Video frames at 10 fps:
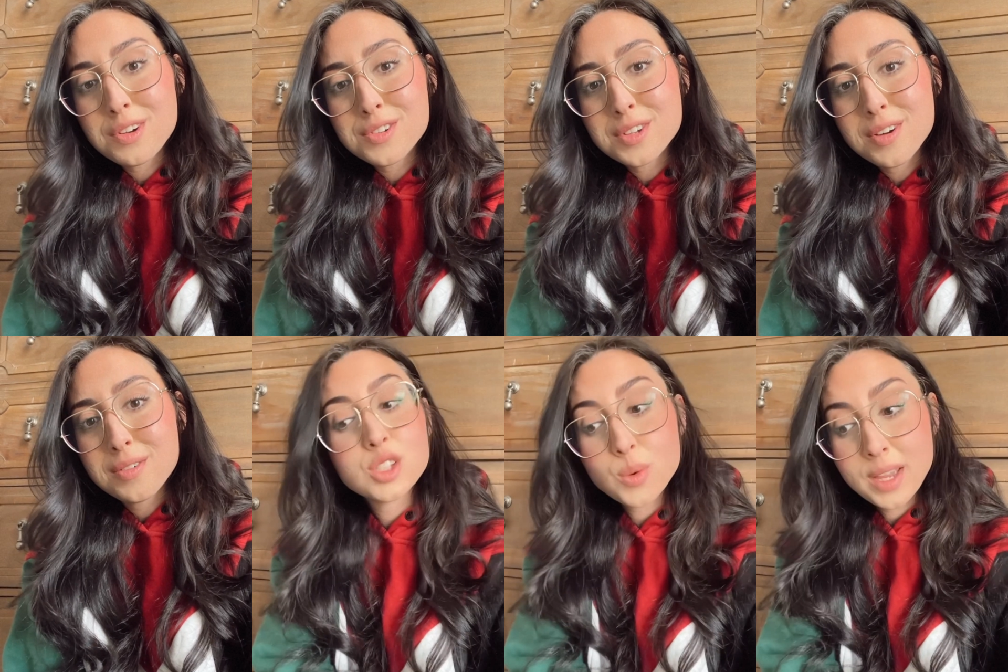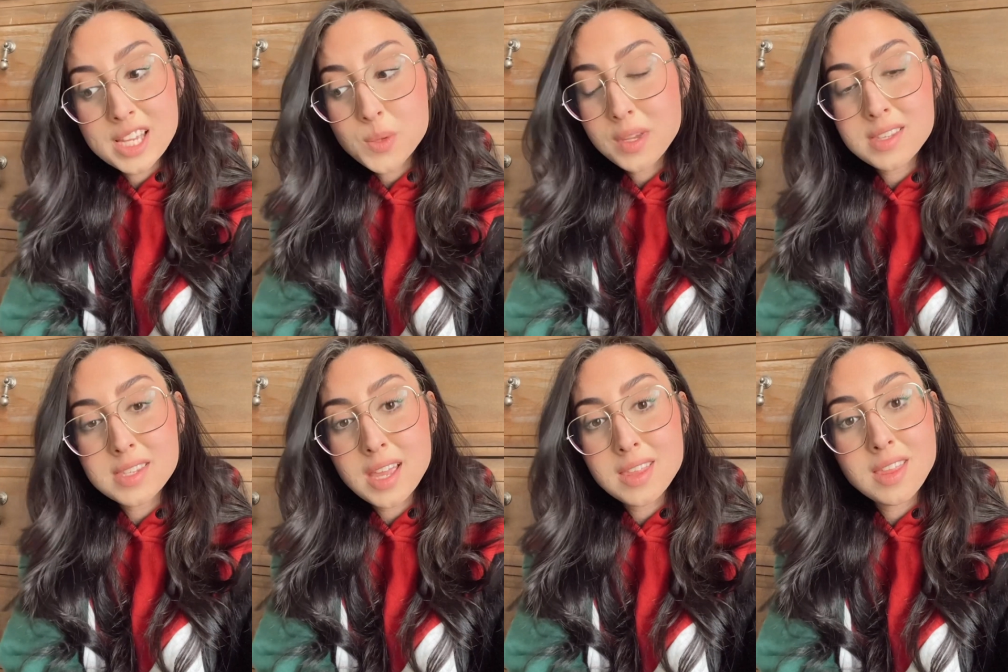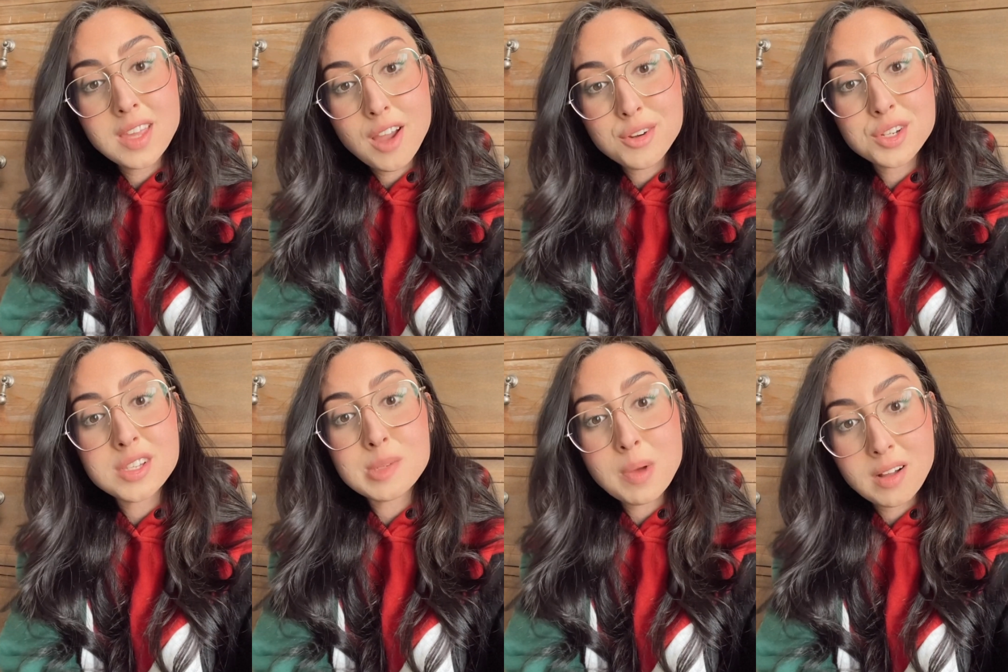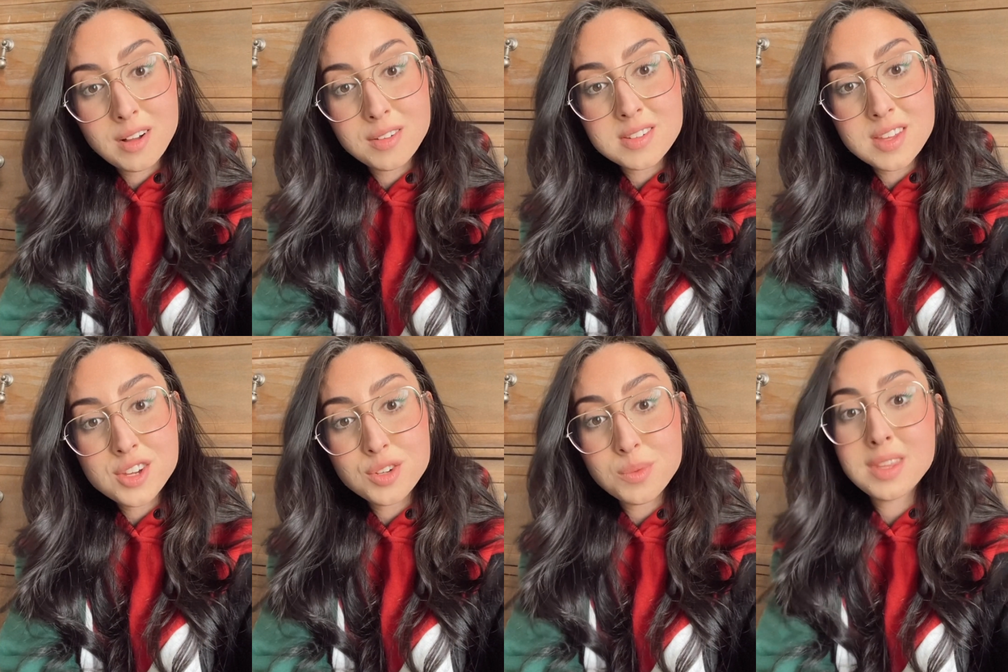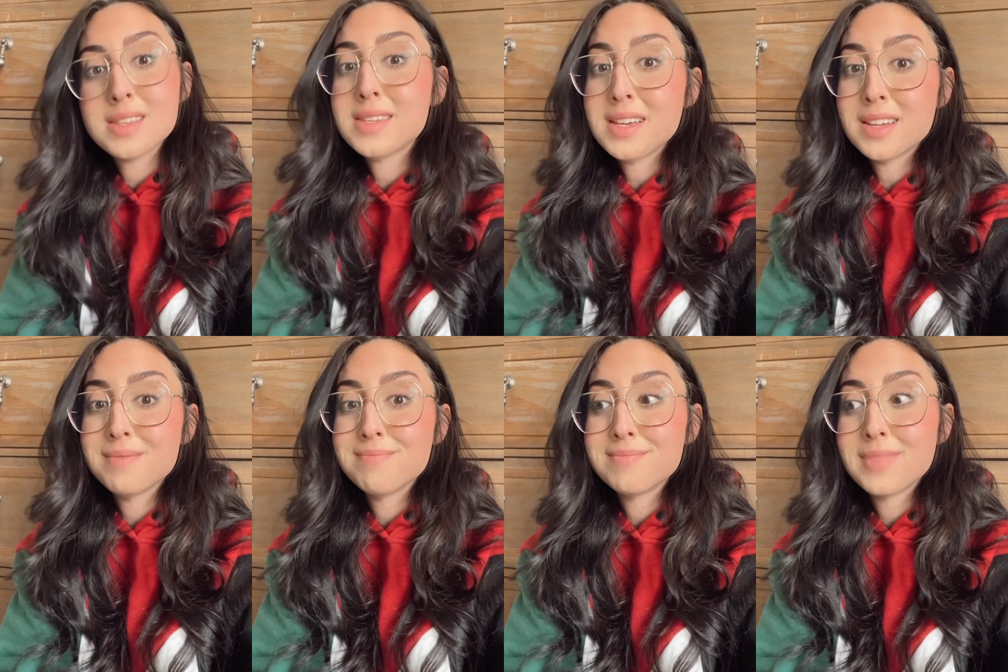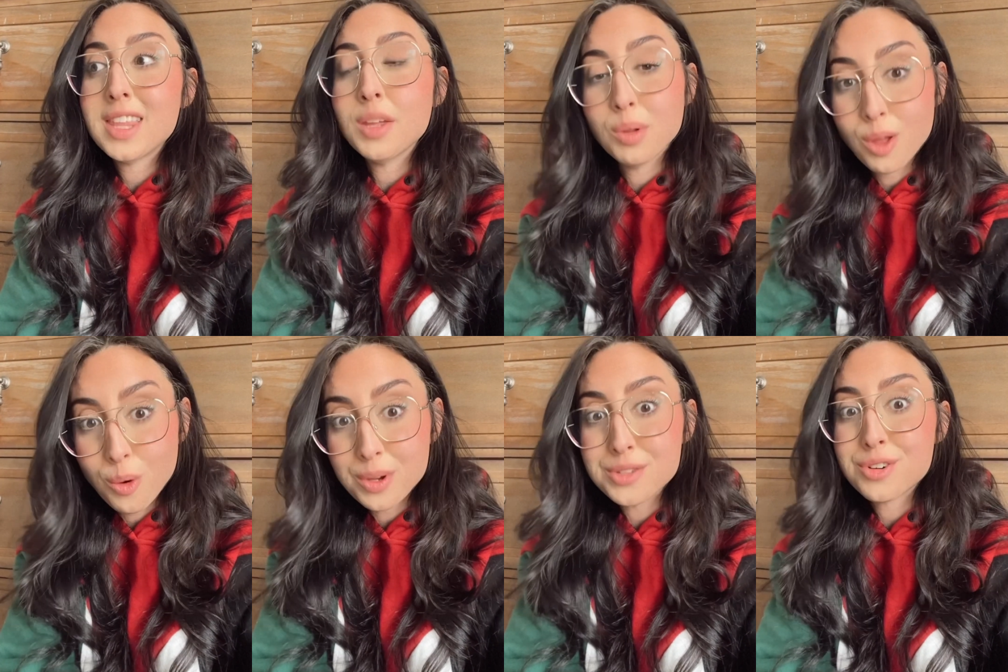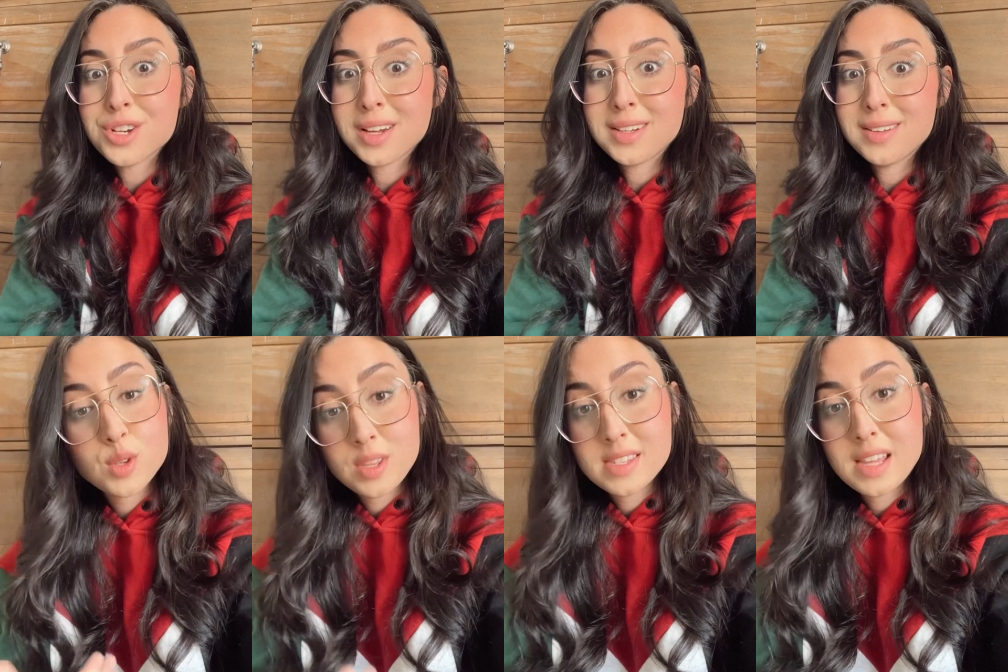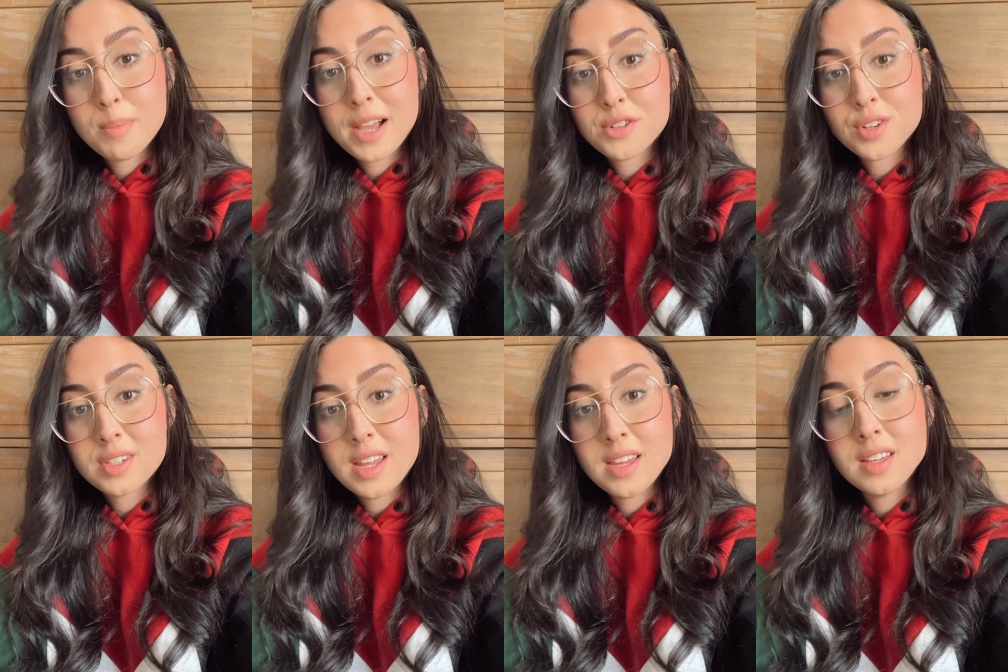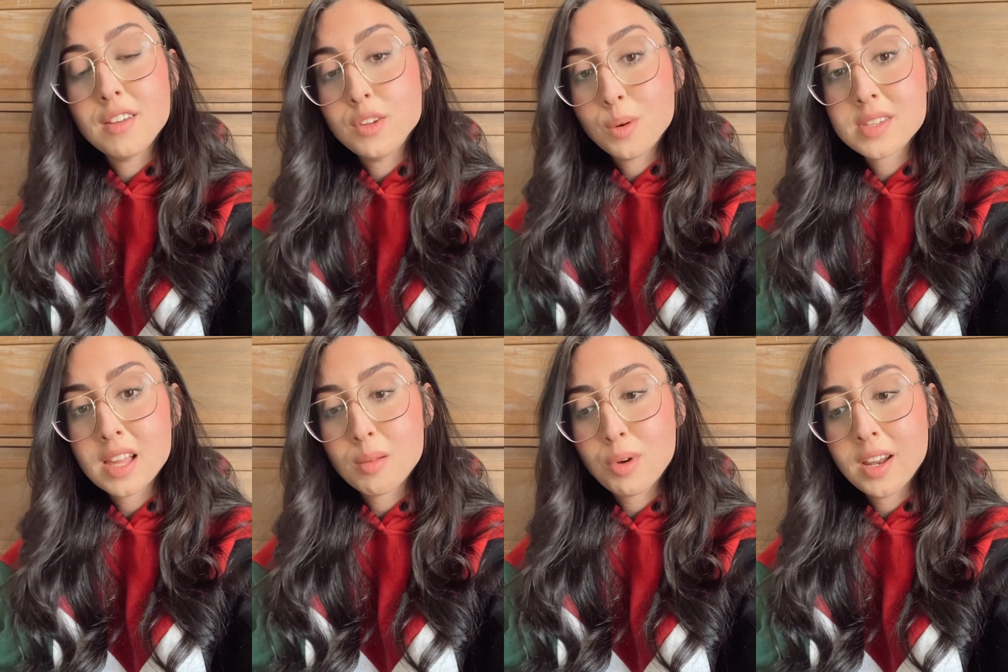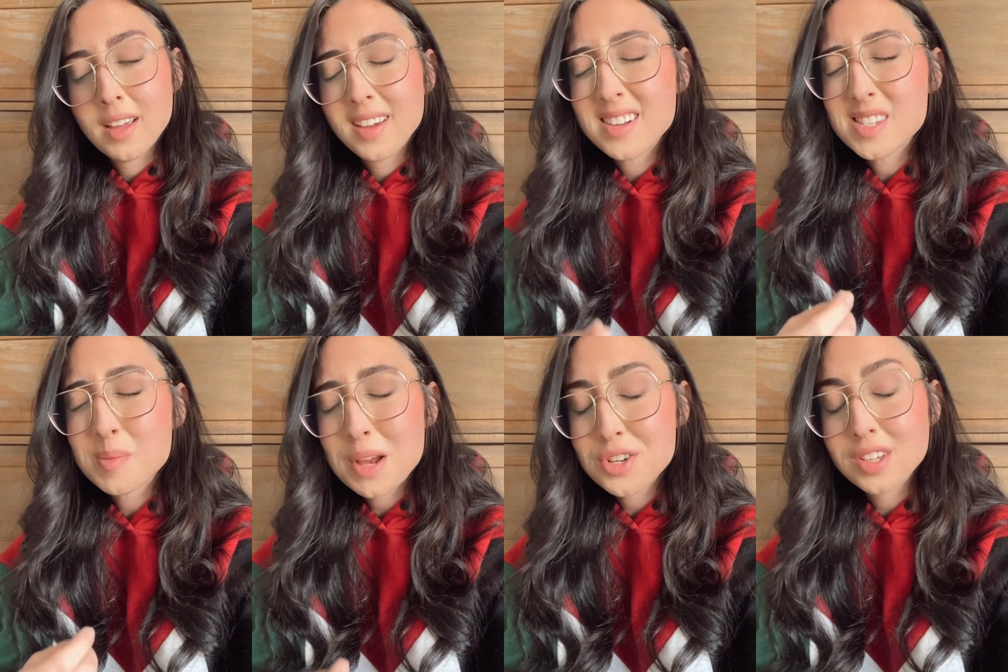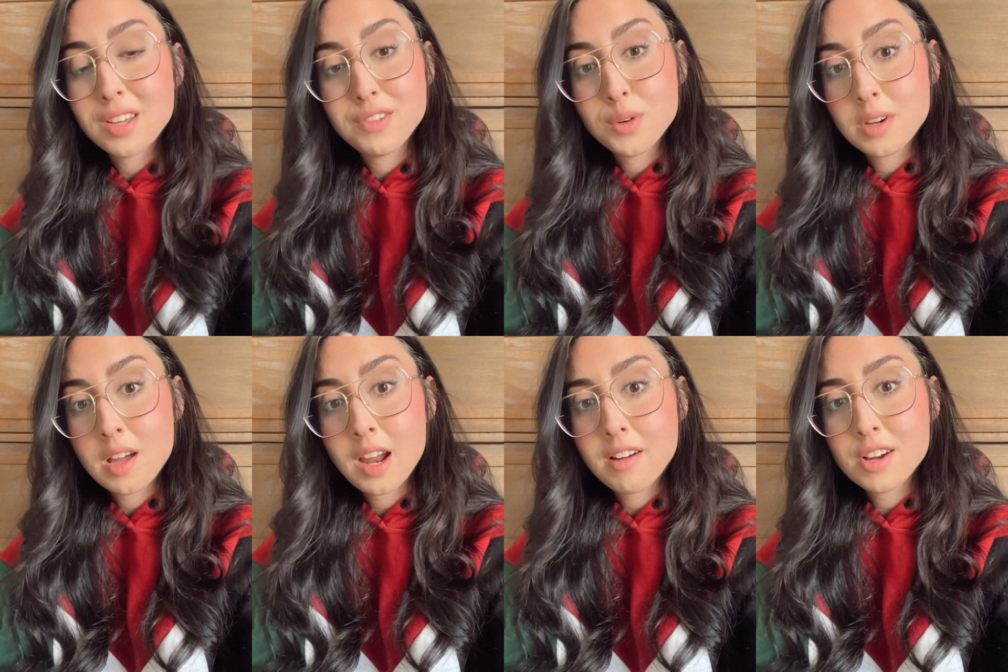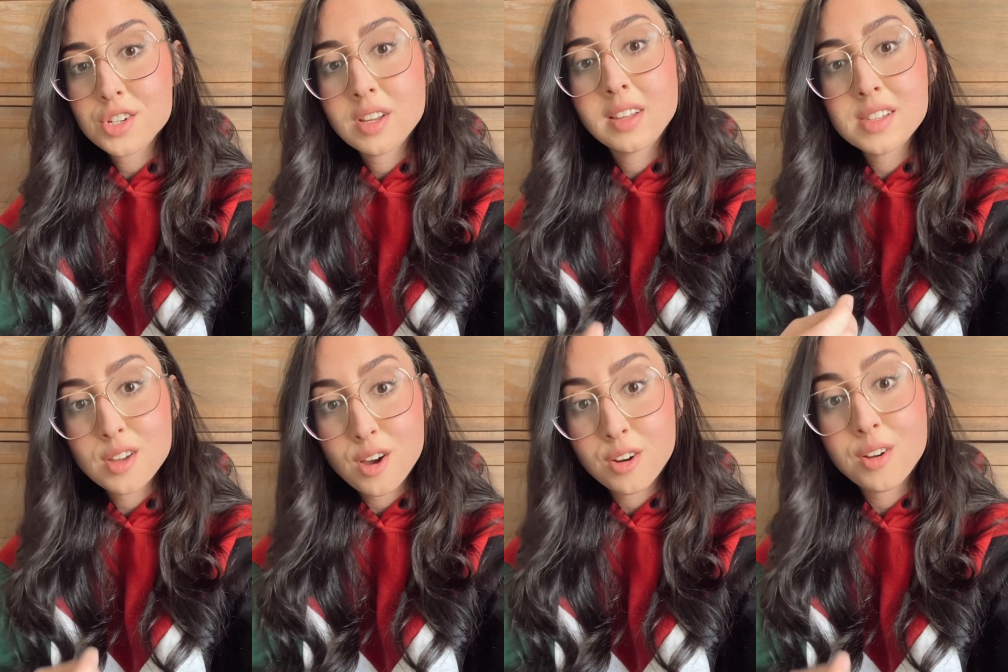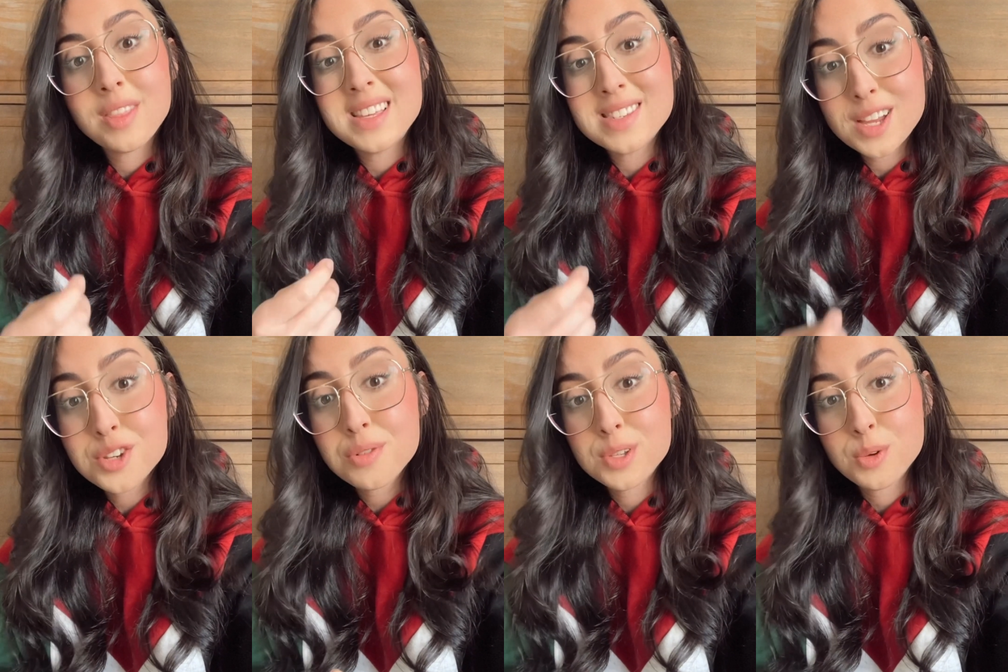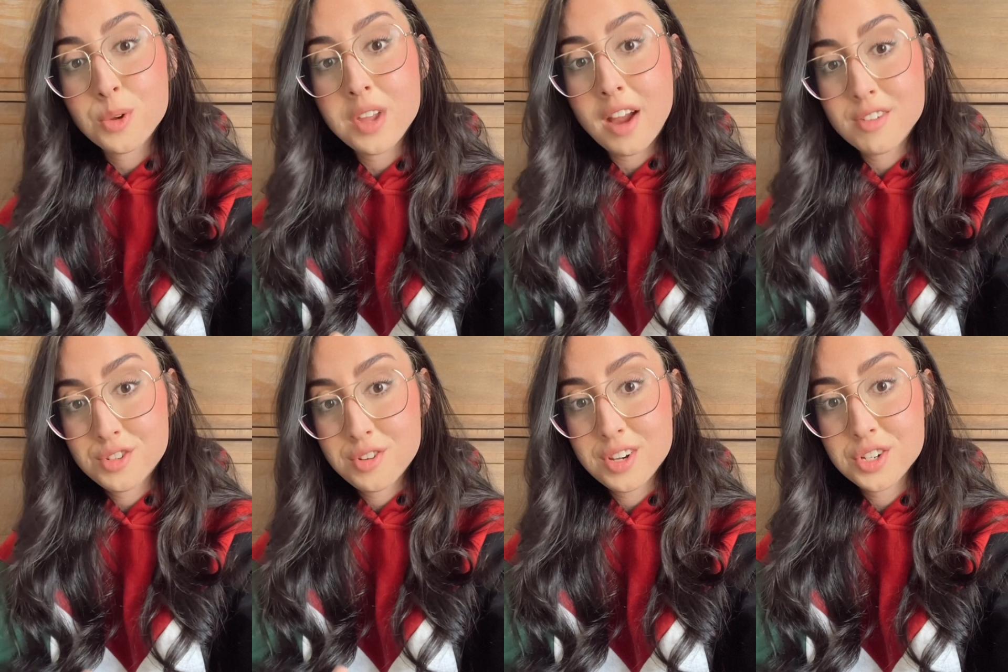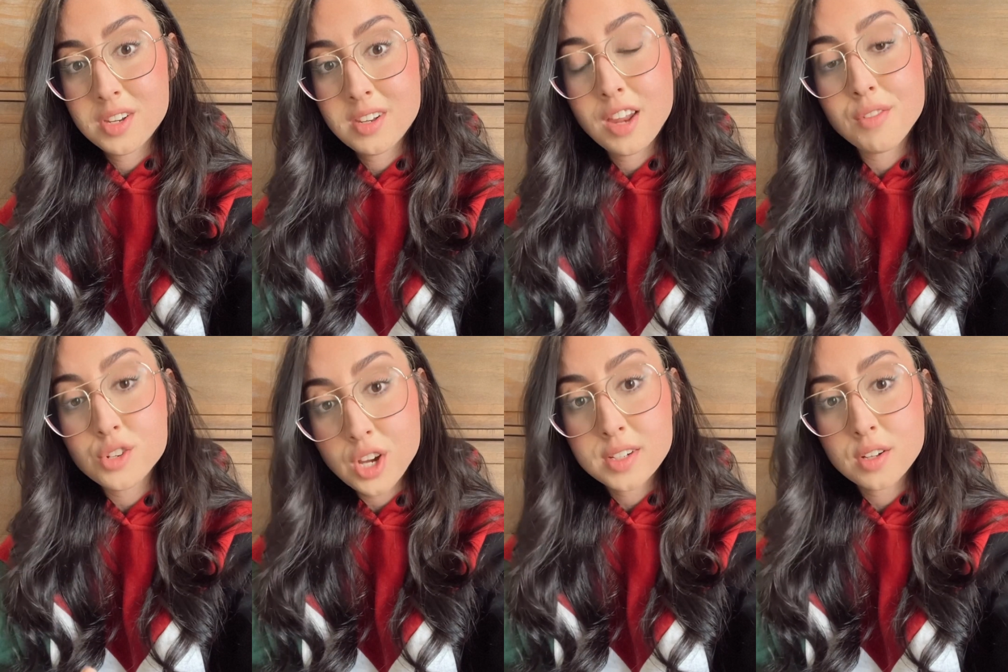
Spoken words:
years ago. So I guess we can say that the Irish can spot colonization when they see it, and they will always reject it. So this St. Patrick's Day, if you are celebrating, and especially if you are not Irish, let's honor the centuries-old Irish tradition and reject